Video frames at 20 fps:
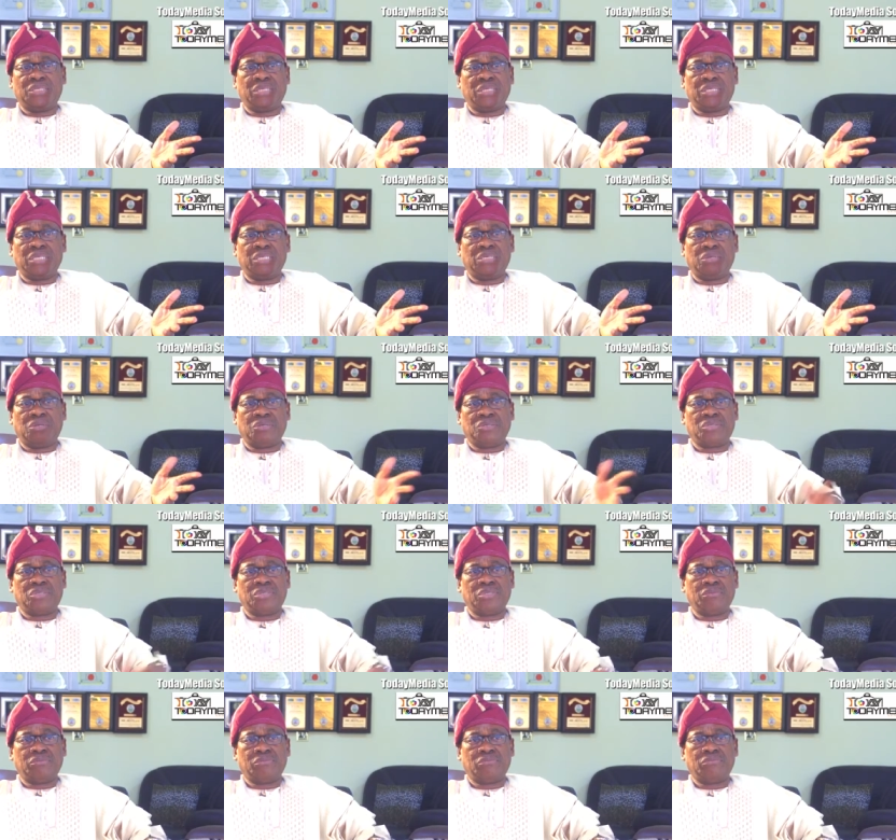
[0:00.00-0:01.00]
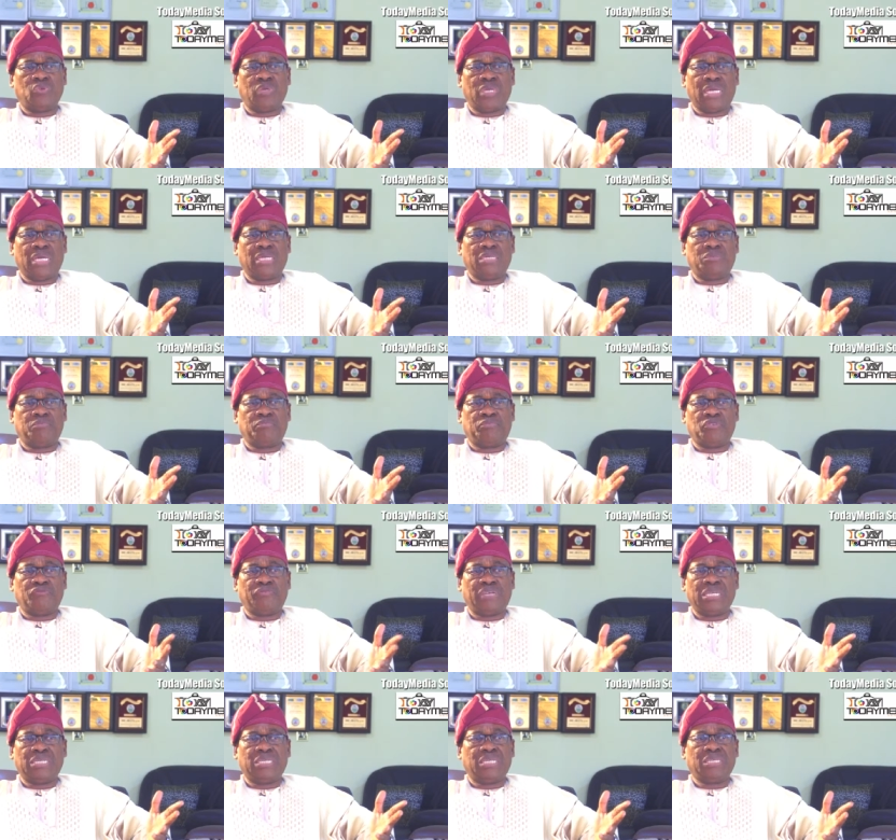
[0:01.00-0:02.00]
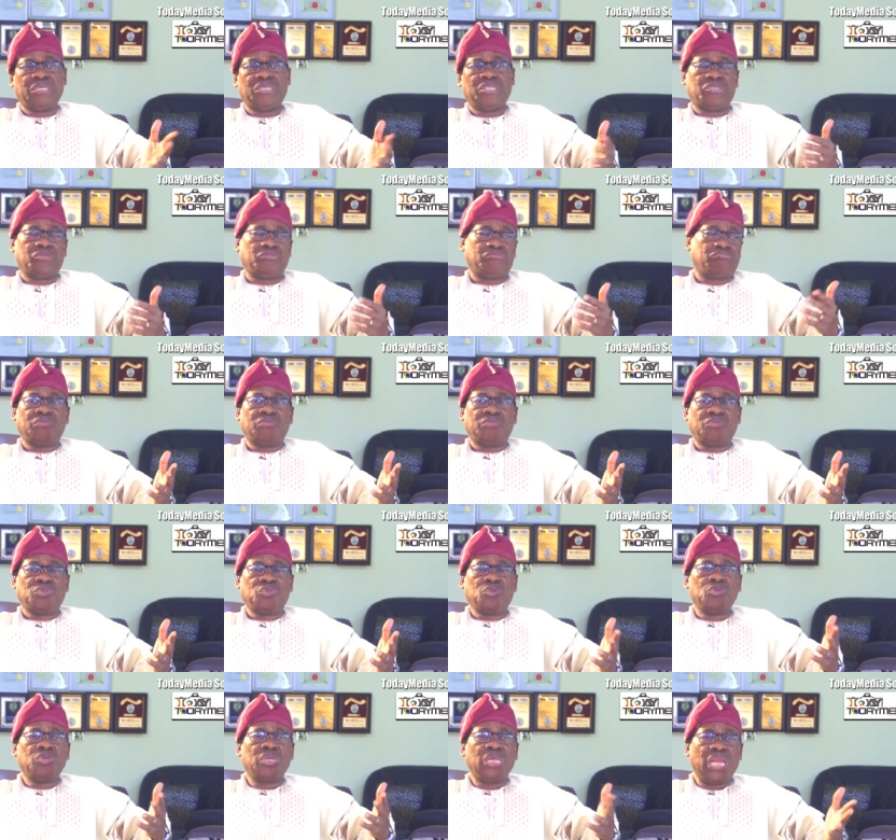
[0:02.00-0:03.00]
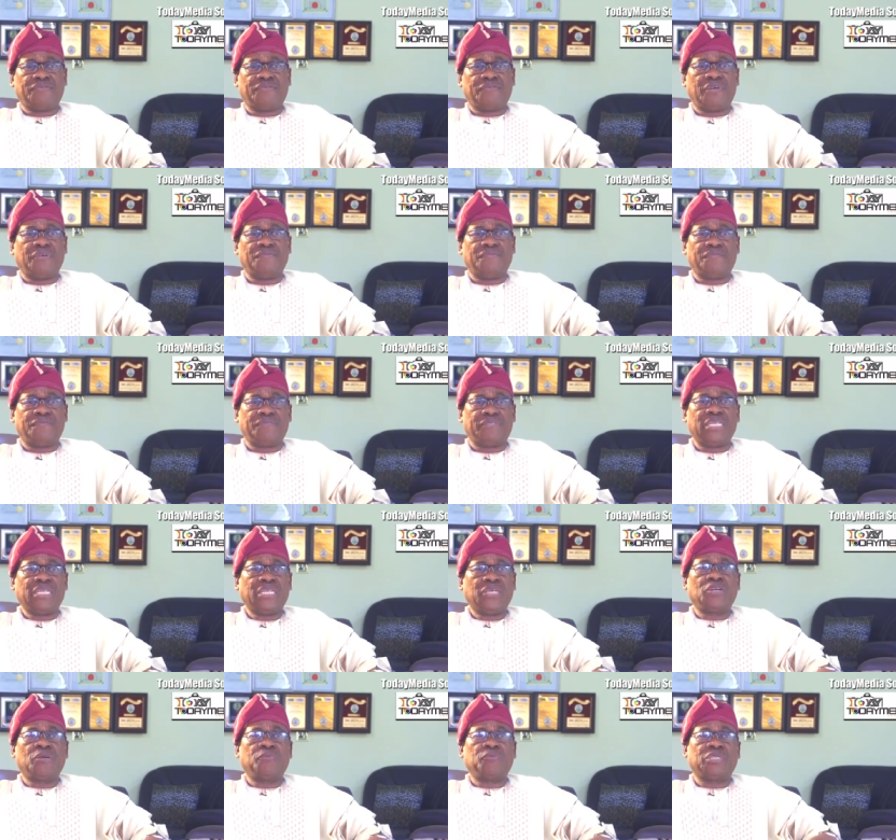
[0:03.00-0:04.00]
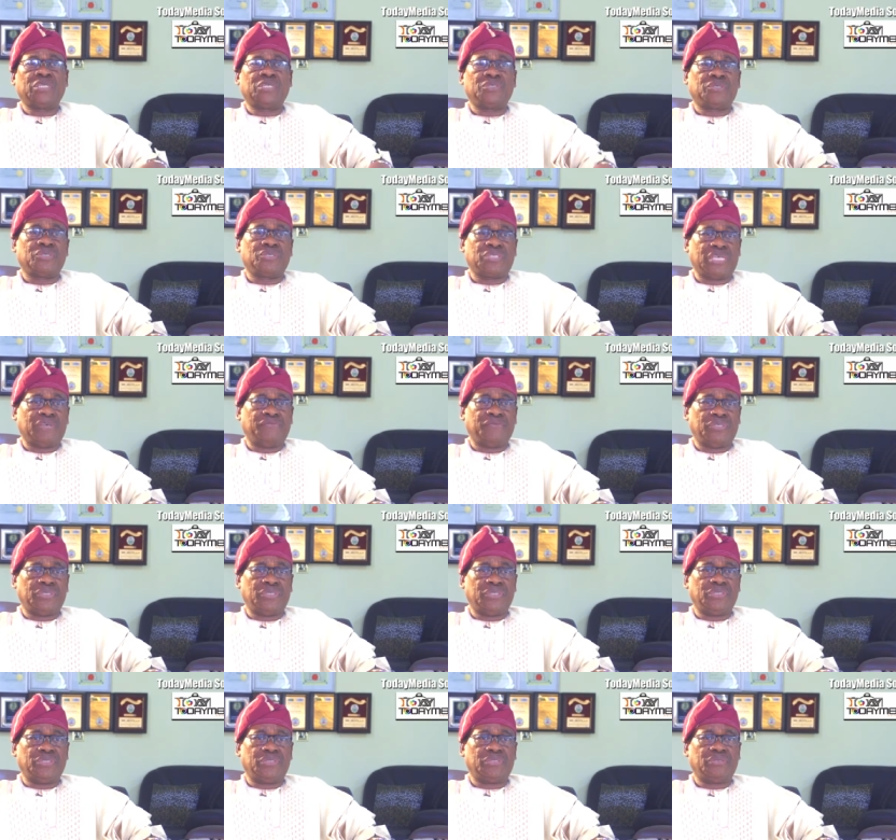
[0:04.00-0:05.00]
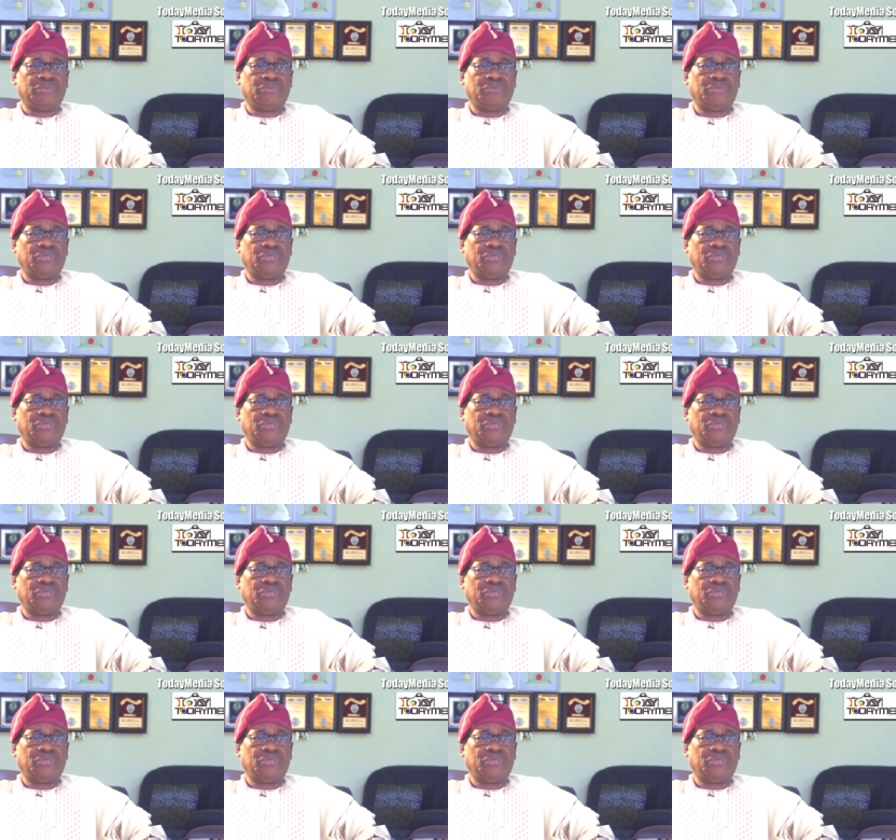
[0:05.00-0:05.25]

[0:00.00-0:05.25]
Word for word: the industry. We had provided good level of telecommunication services.